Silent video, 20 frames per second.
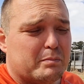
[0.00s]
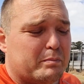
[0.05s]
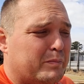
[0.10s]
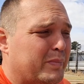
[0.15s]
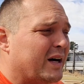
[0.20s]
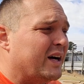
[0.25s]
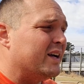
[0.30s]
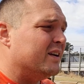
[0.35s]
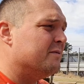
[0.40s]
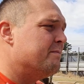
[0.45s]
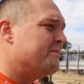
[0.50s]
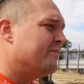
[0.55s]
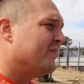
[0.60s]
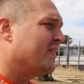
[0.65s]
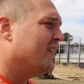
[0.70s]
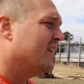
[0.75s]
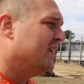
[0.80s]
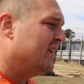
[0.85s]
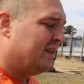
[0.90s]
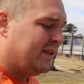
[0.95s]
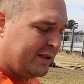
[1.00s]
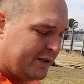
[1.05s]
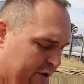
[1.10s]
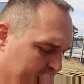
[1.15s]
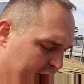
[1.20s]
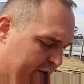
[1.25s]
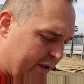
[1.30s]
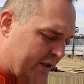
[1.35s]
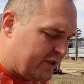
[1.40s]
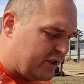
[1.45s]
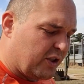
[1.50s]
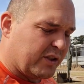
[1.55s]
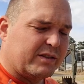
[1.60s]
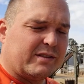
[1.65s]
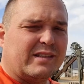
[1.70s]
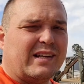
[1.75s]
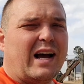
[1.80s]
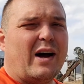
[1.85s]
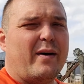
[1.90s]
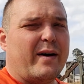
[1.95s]
but it's
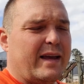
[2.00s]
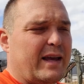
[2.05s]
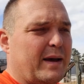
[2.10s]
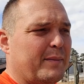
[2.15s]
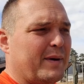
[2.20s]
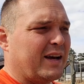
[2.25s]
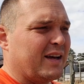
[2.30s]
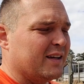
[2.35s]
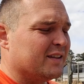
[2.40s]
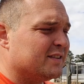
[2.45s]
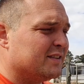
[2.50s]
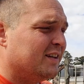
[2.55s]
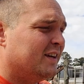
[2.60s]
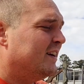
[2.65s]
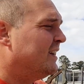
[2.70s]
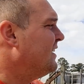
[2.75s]
just how I am, I guess.